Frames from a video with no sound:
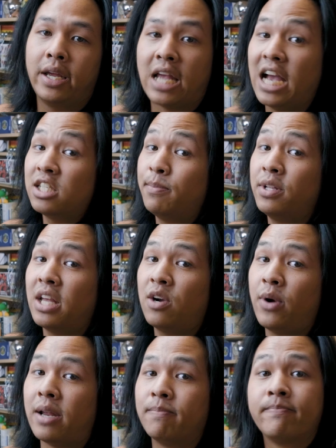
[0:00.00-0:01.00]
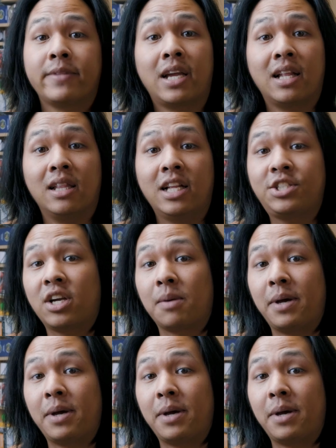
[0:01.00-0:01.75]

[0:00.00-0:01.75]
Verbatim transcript: hasn't been that great. Let's talk